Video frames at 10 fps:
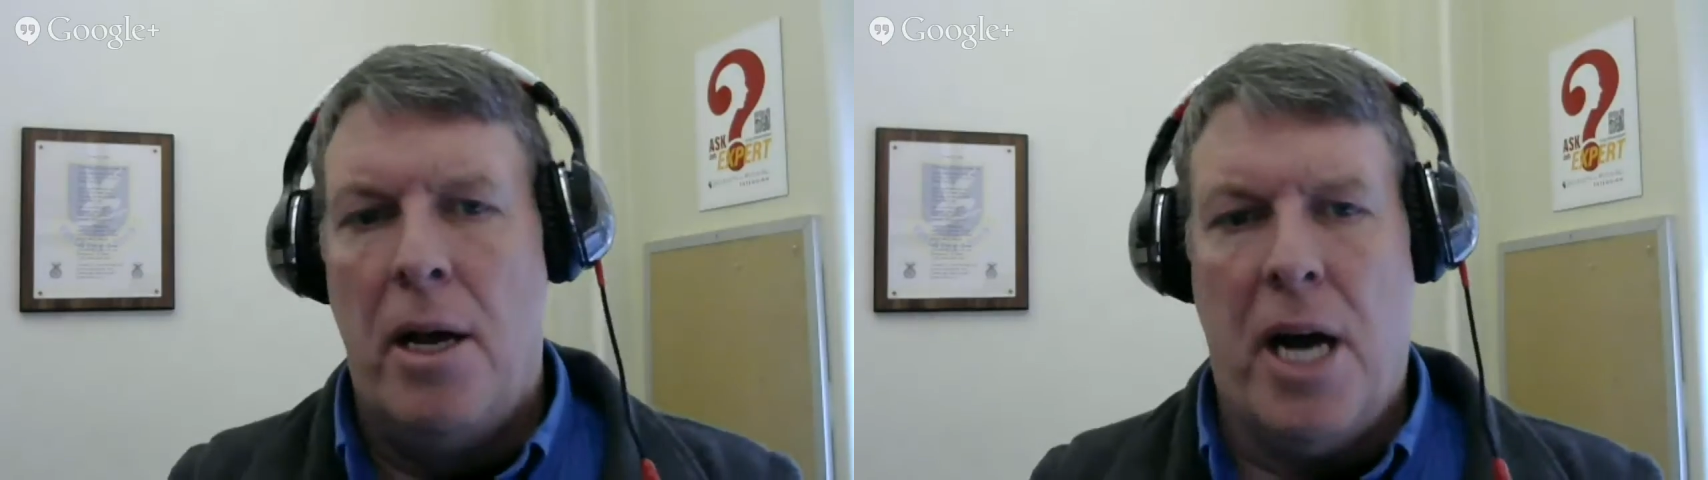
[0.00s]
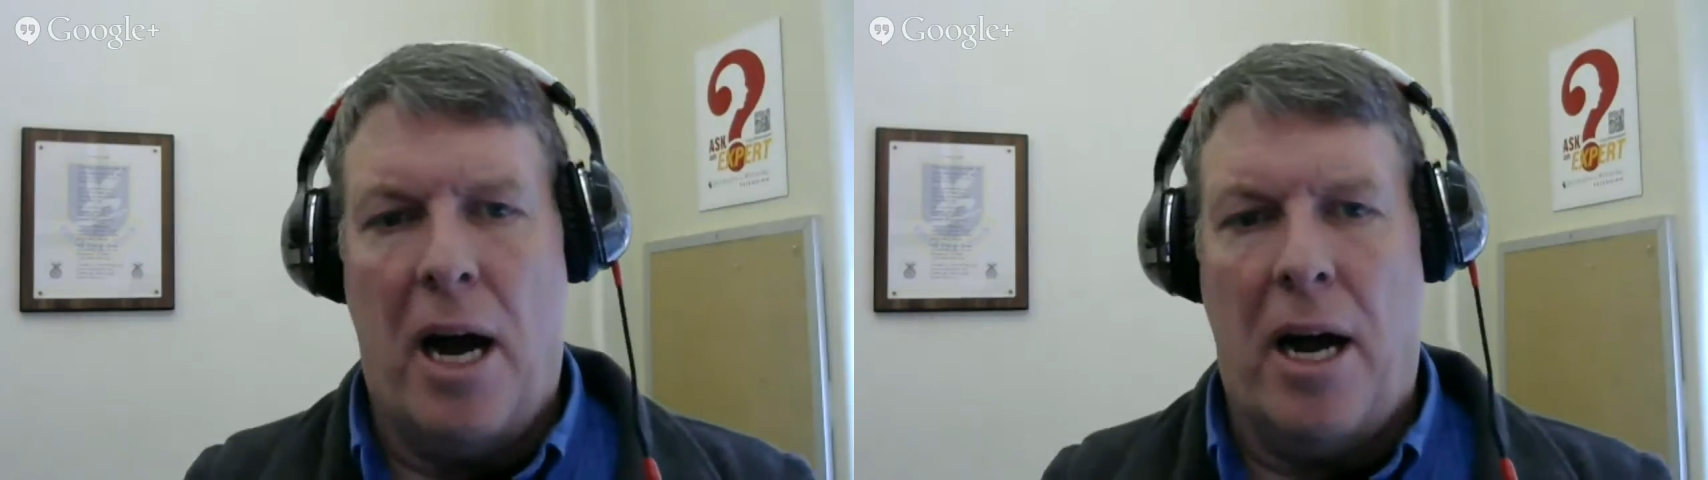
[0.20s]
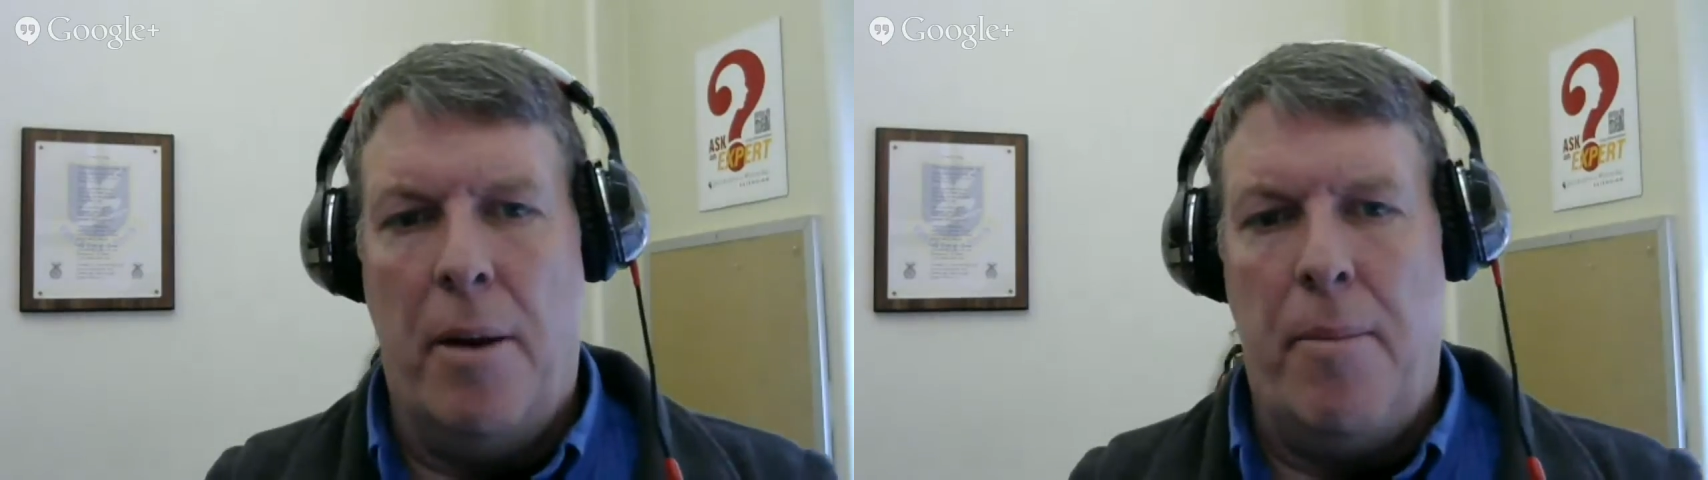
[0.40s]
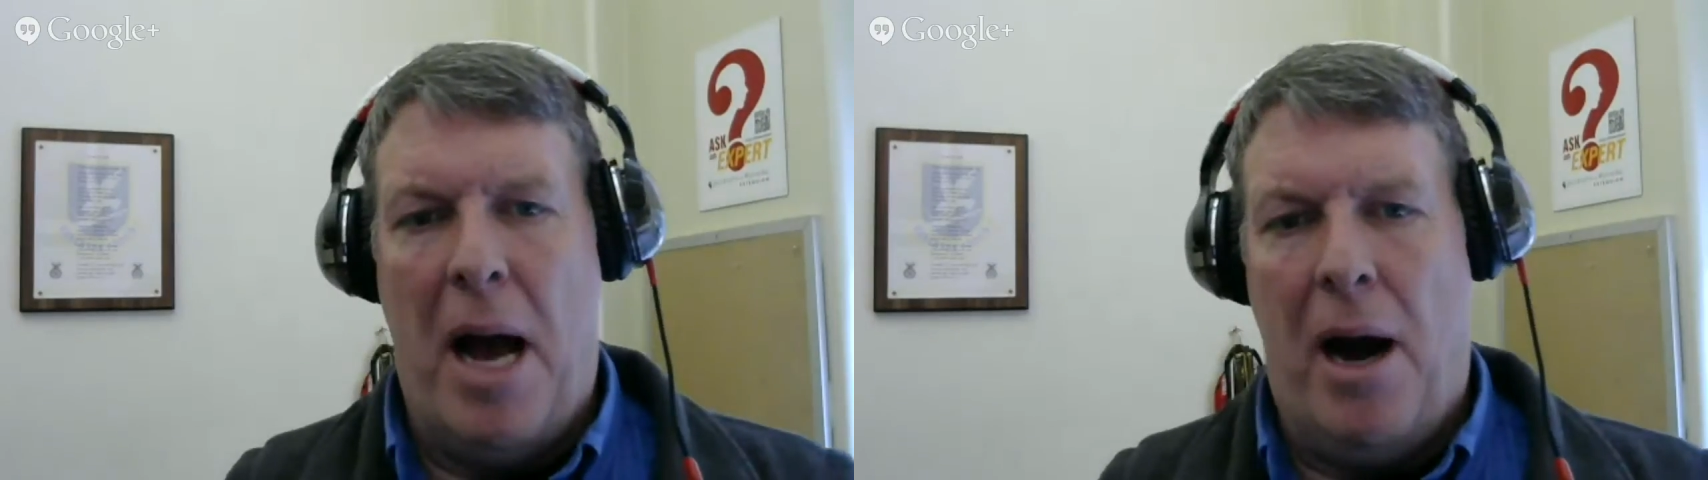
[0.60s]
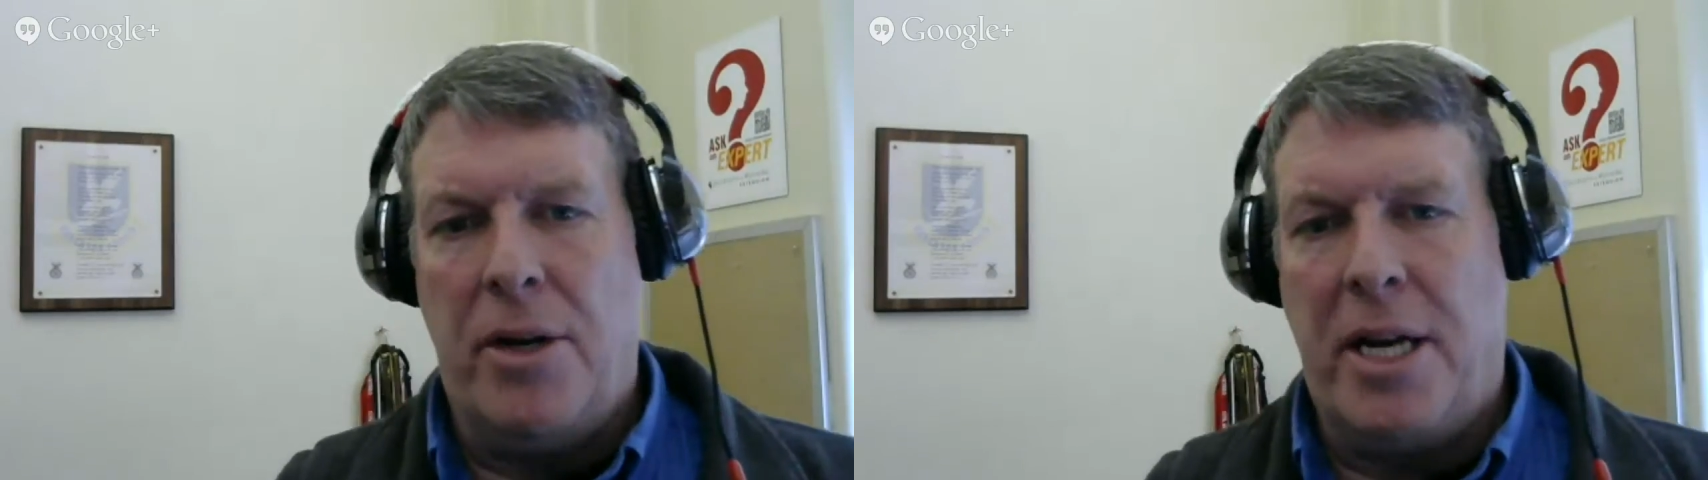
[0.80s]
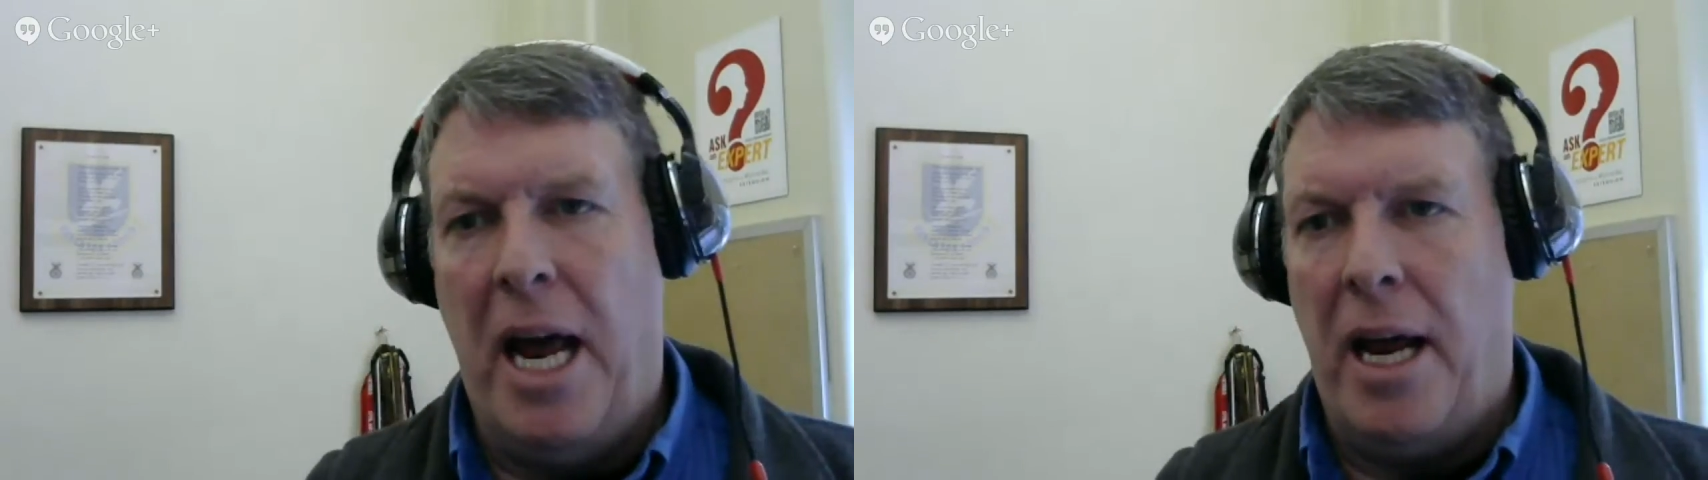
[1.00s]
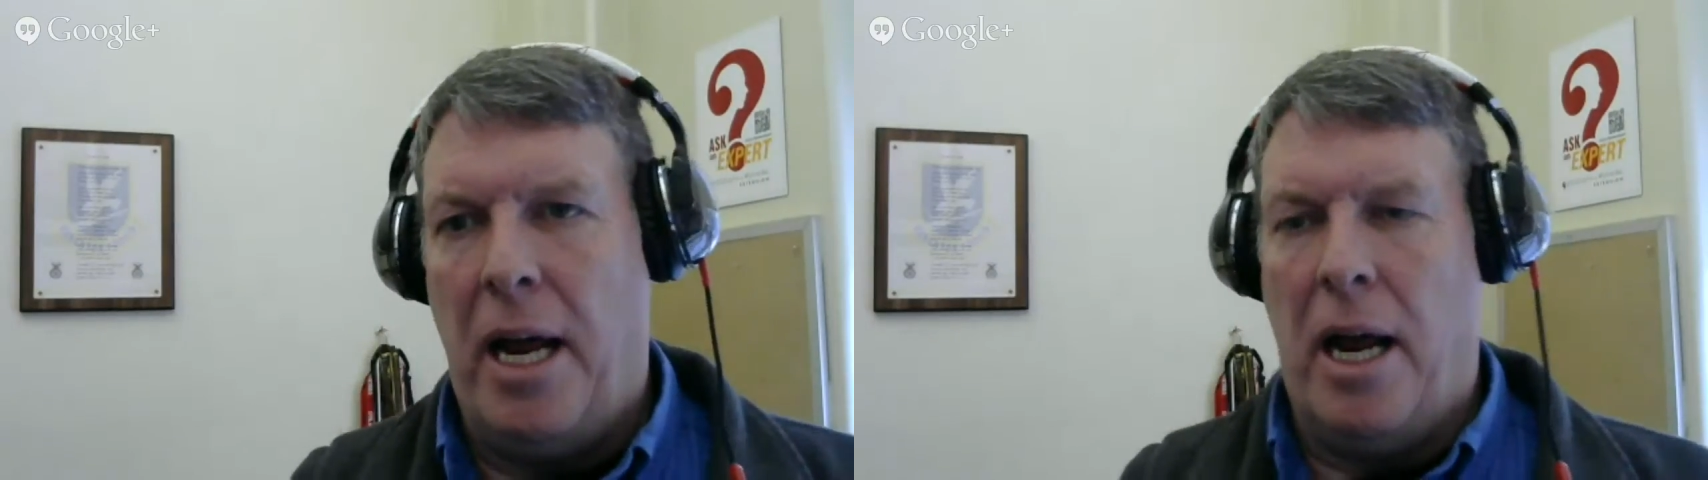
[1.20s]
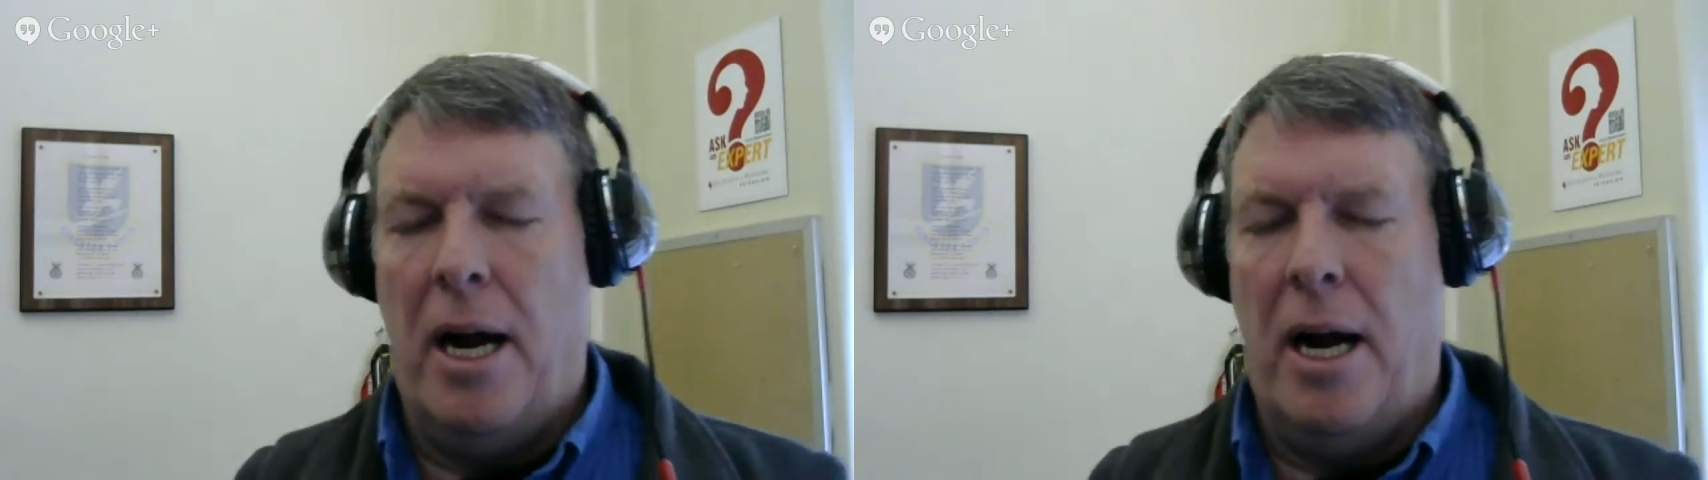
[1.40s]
talking about getting